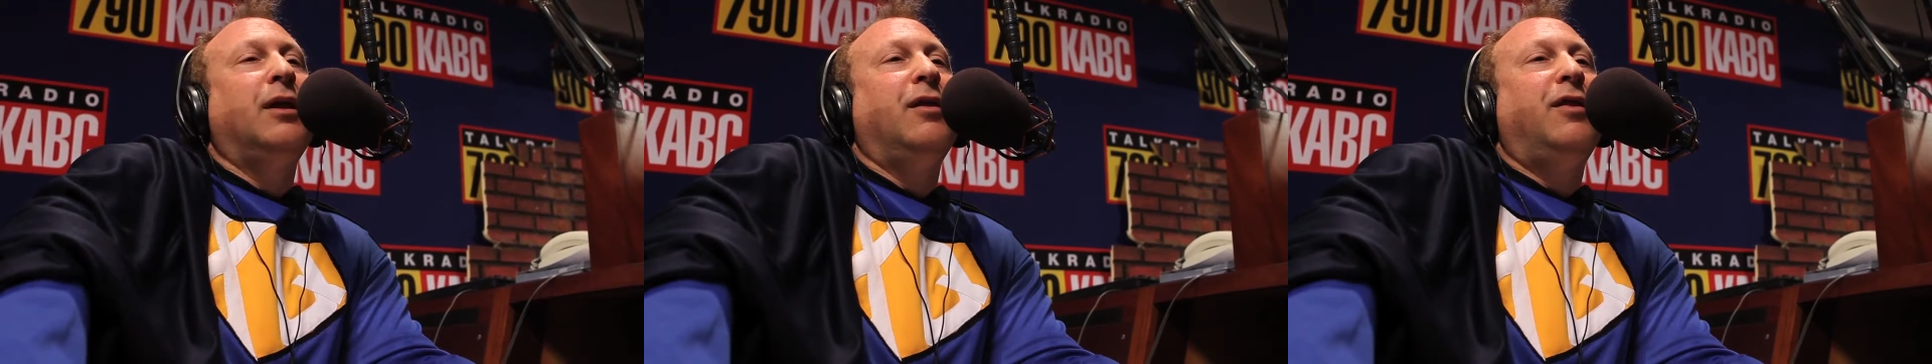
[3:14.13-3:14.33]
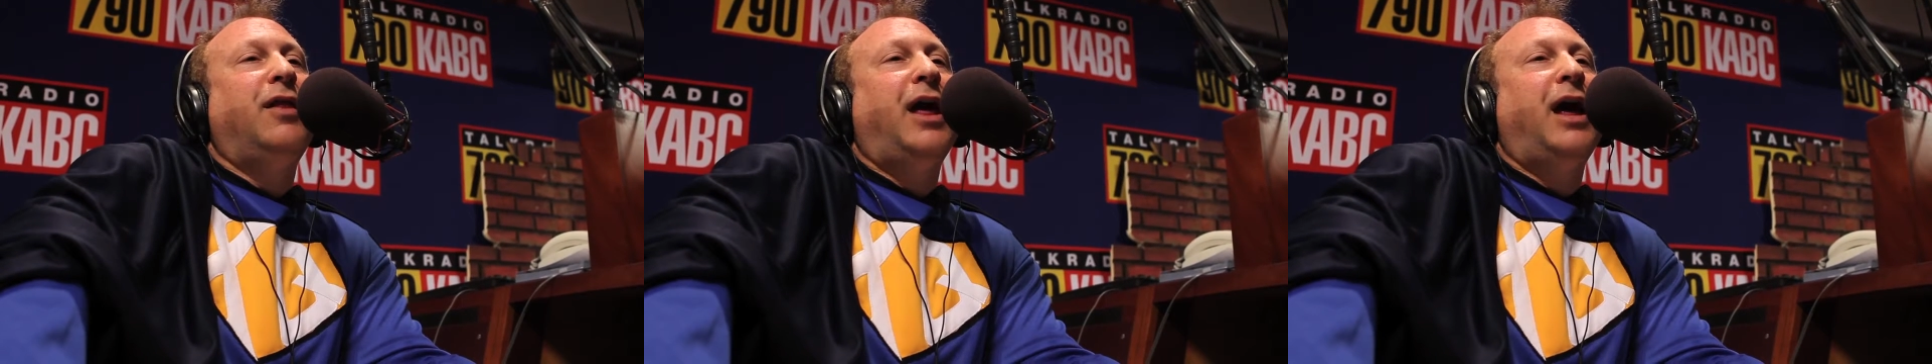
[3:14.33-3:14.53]

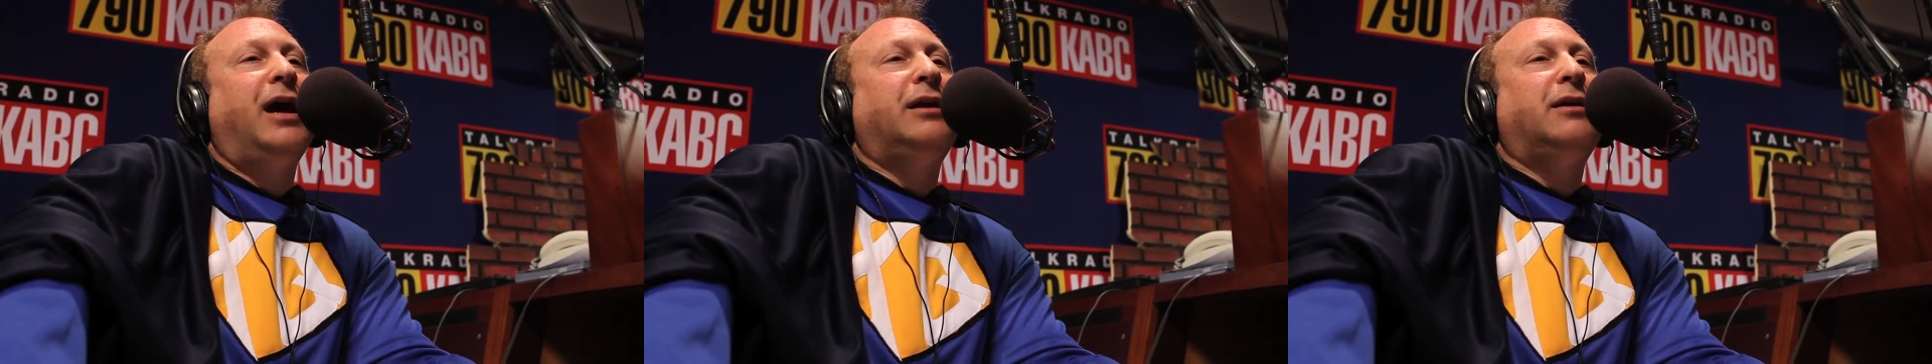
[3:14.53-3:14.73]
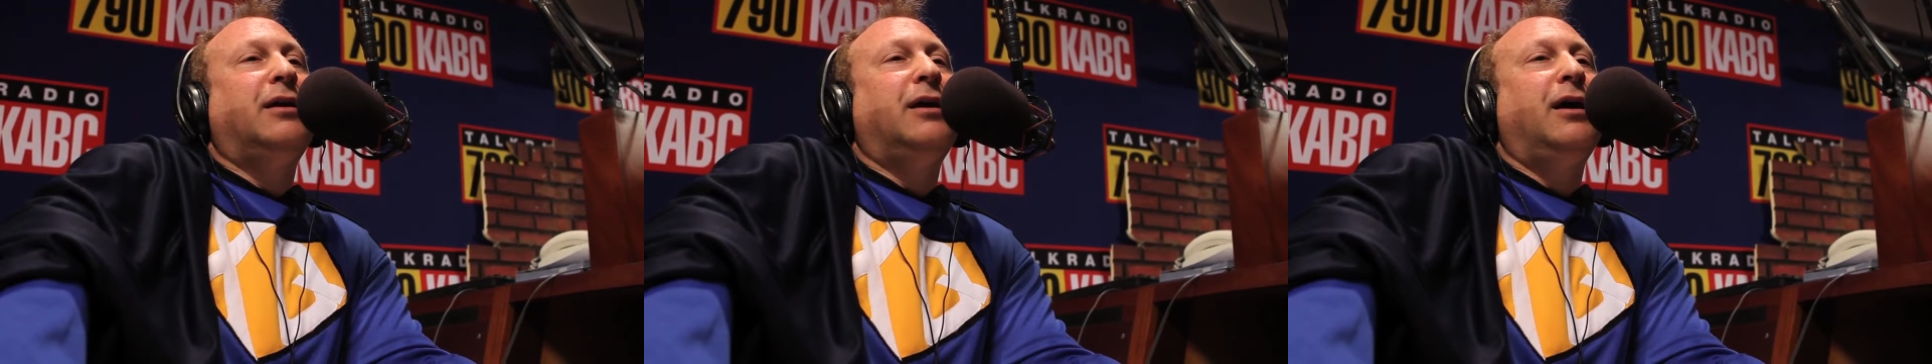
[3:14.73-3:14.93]

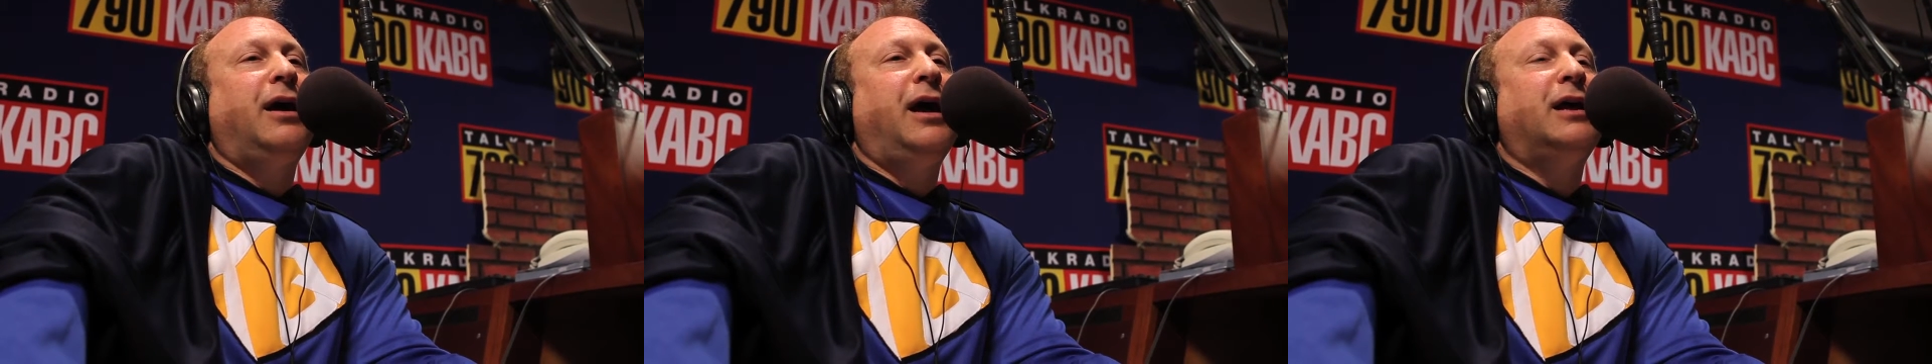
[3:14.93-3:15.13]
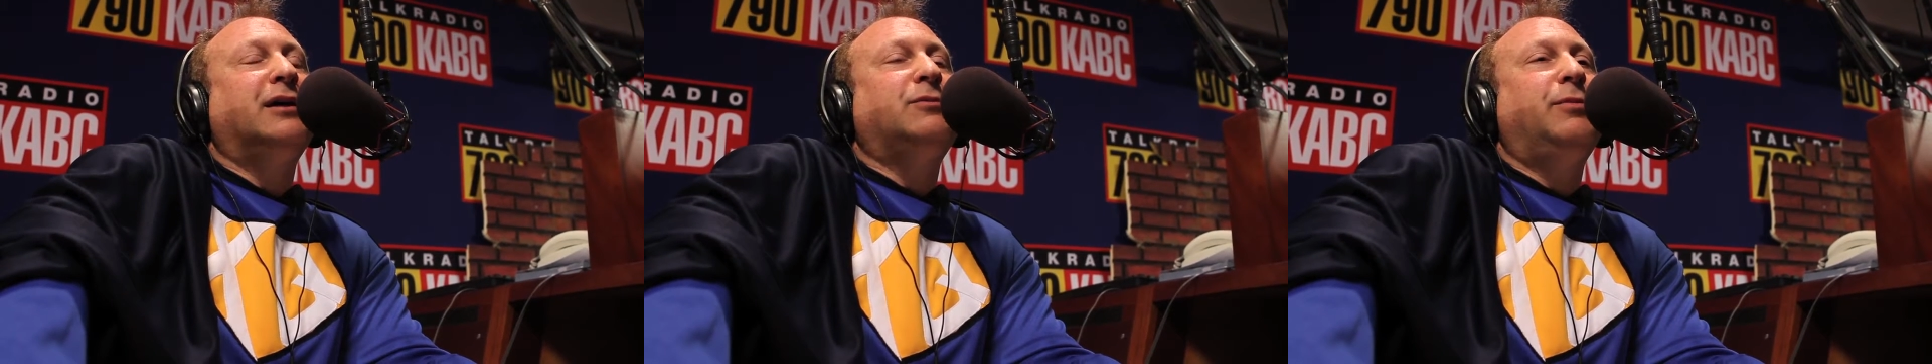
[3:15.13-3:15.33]
that
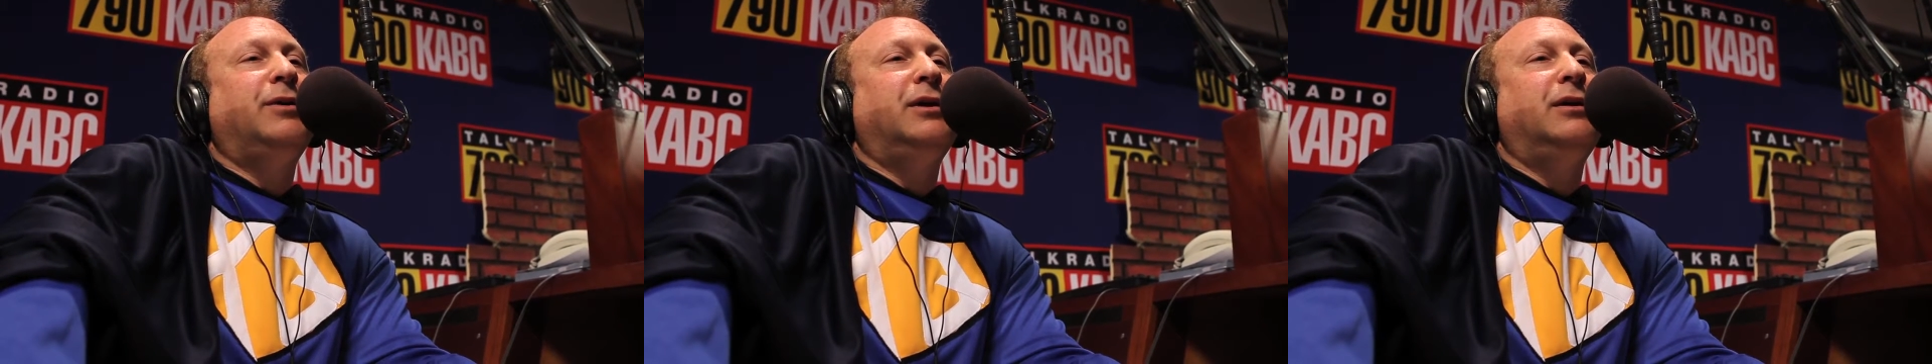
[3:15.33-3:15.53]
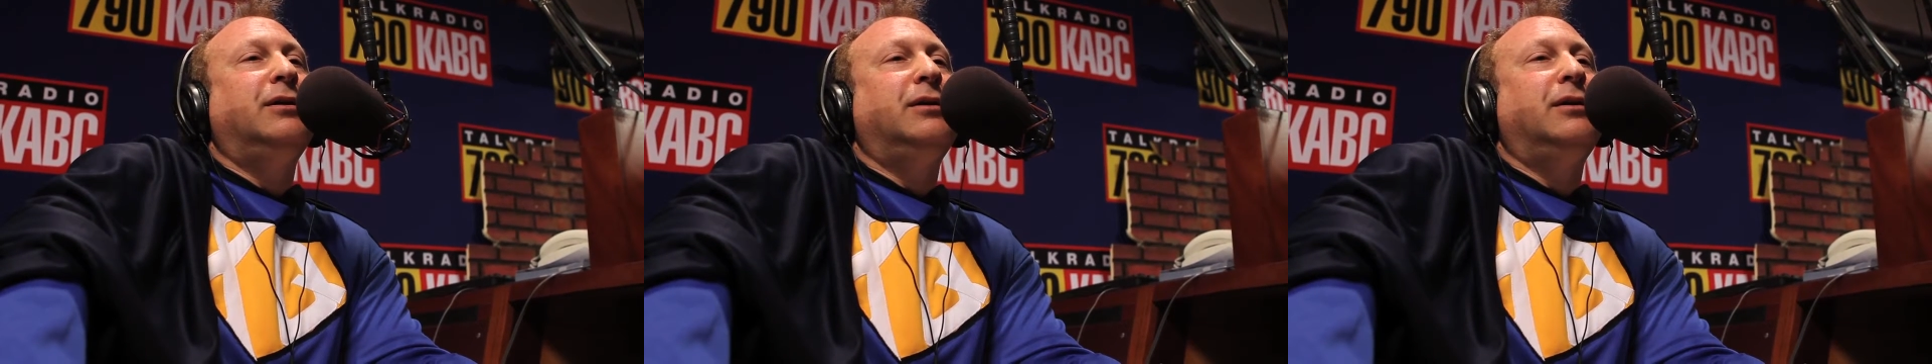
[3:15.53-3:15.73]
has
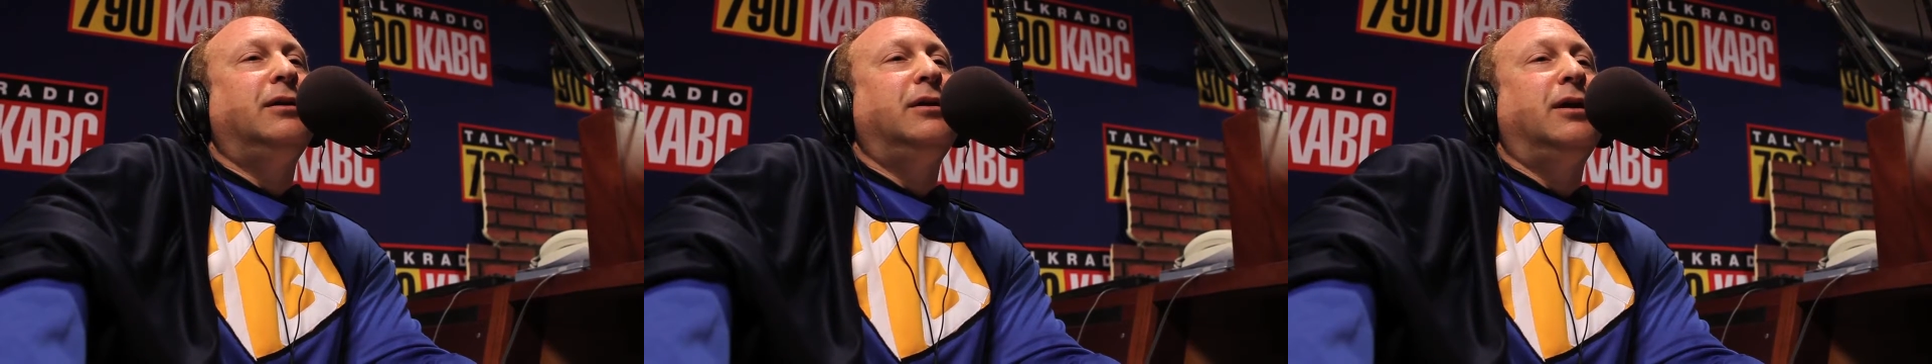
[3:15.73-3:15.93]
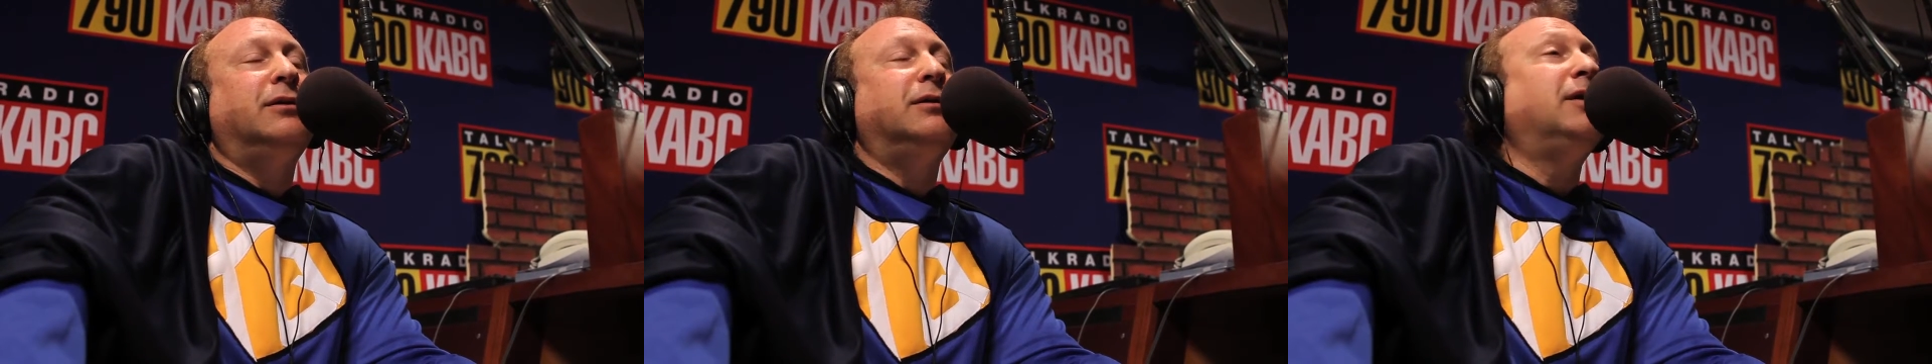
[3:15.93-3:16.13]
been
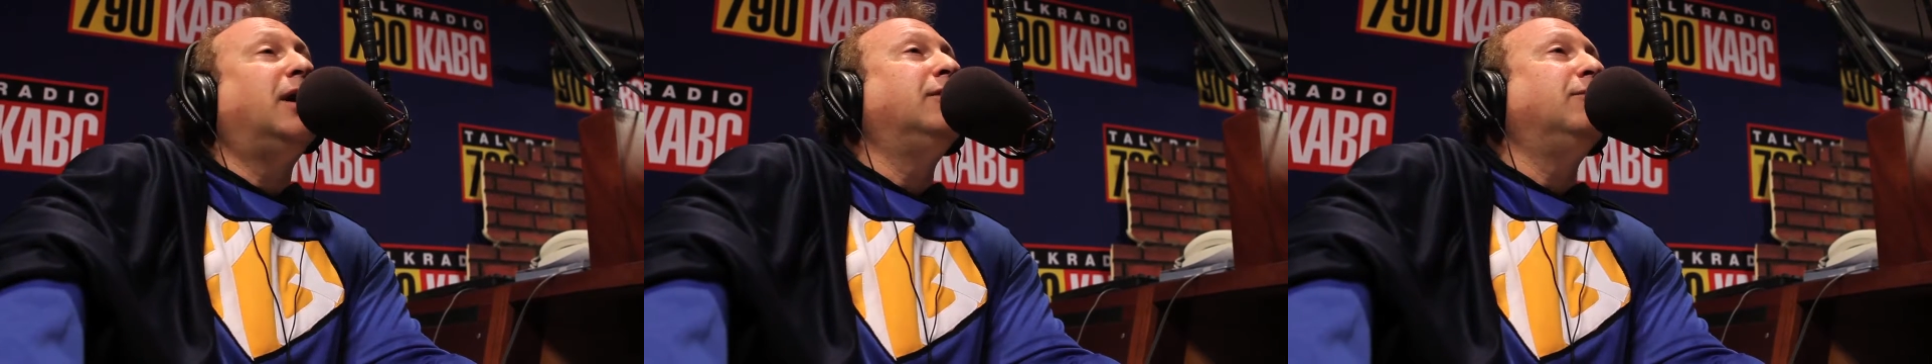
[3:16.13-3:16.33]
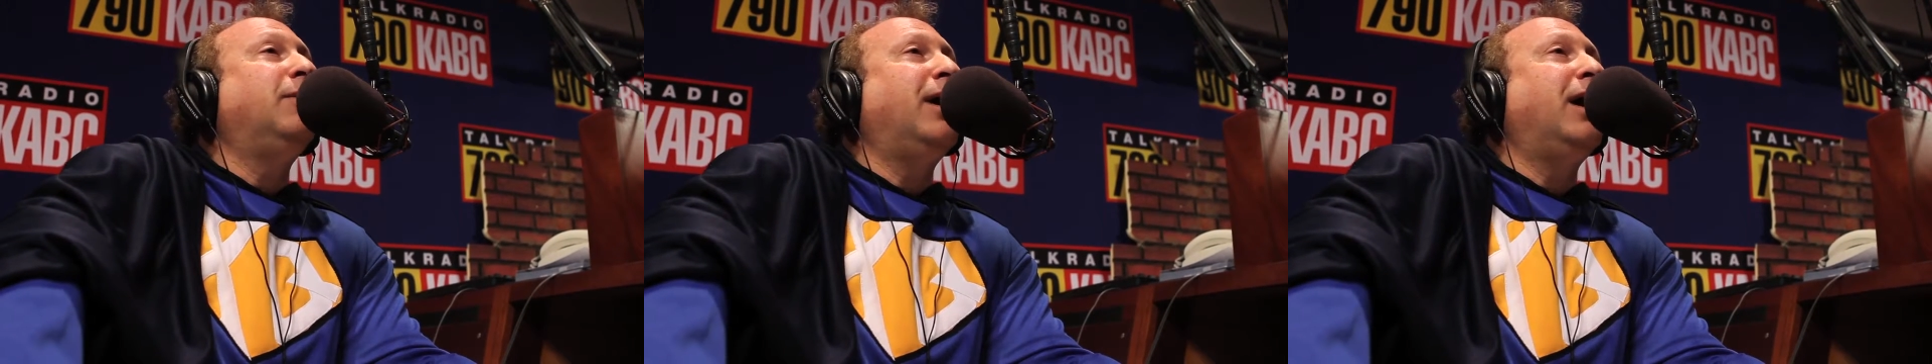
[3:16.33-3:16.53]

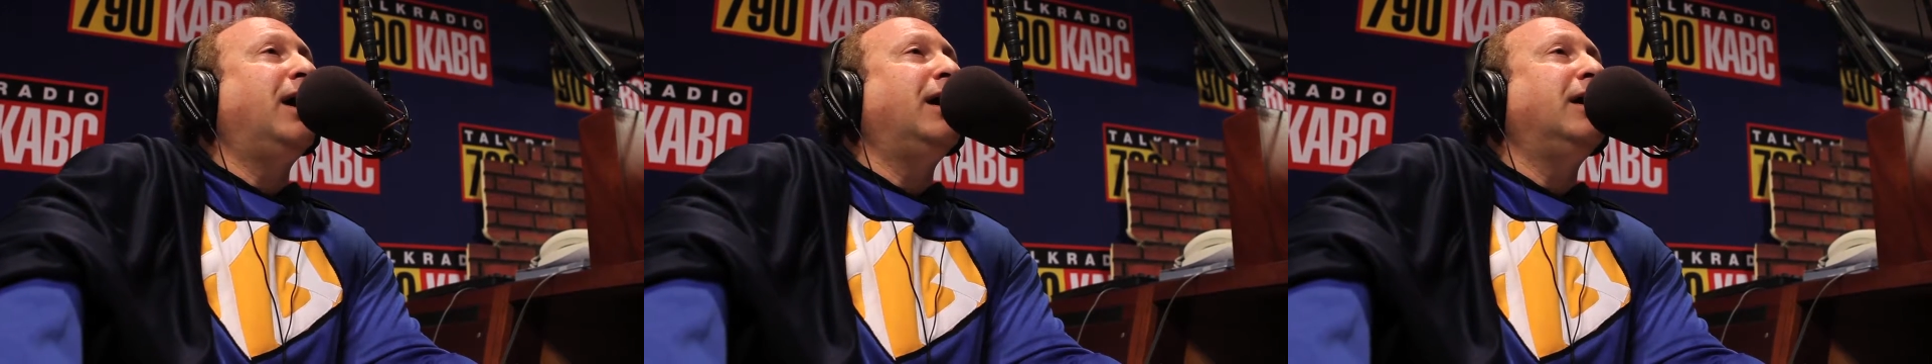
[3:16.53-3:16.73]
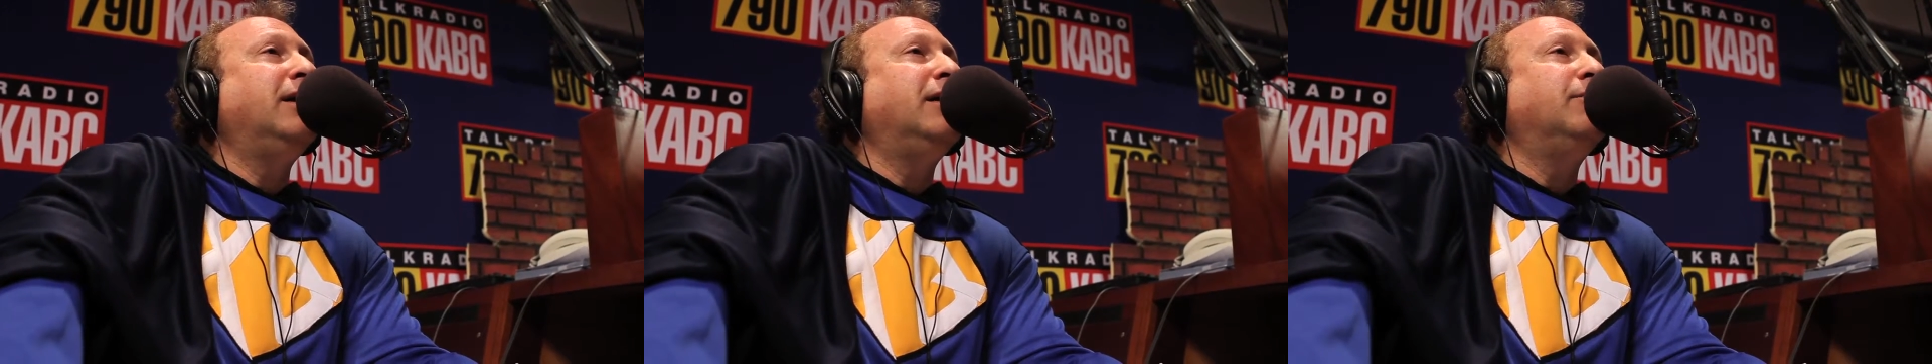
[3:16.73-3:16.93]
done
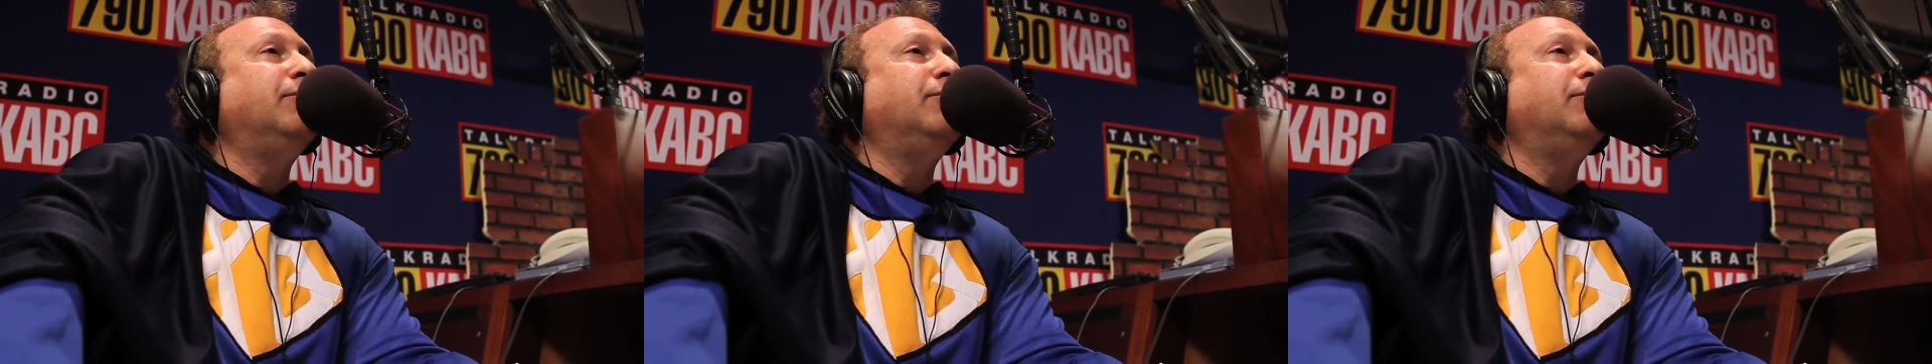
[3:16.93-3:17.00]
by